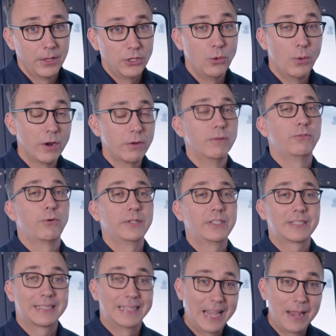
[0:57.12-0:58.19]
You want to avoid
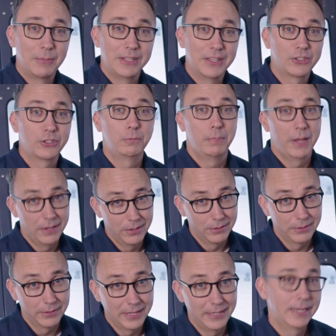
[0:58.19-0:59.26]
slamming the
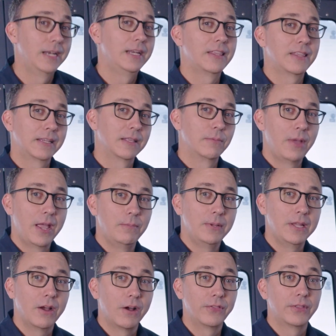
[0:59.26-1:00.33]
spindle into anything that may
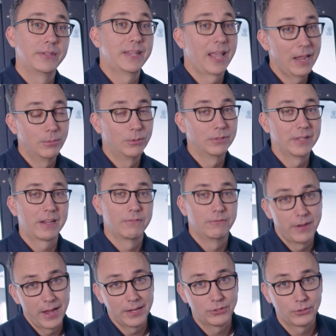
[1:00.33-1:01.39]
be on the table like a
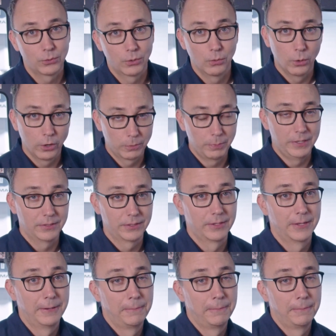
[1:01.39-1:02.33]
vise or a workpiece.